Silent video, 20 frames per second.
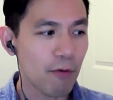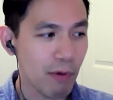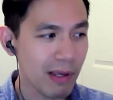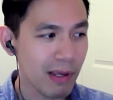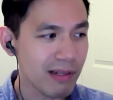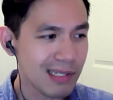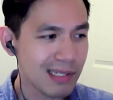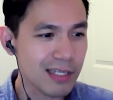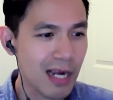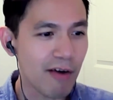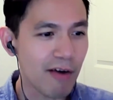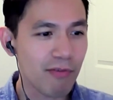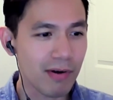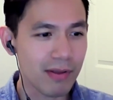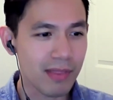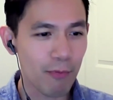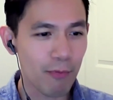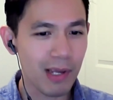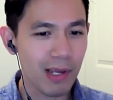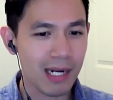We discovered
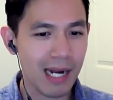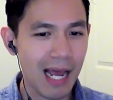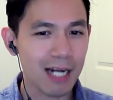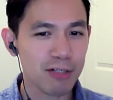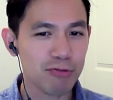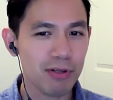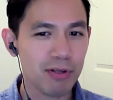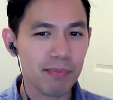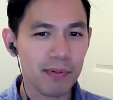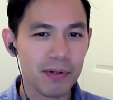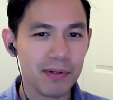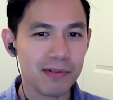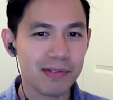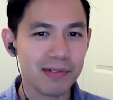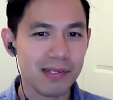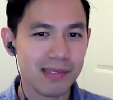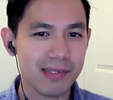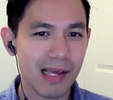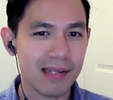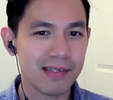that we can actually produce
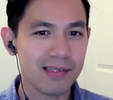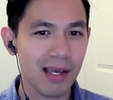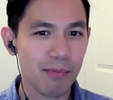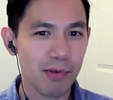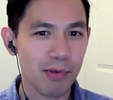this enzyme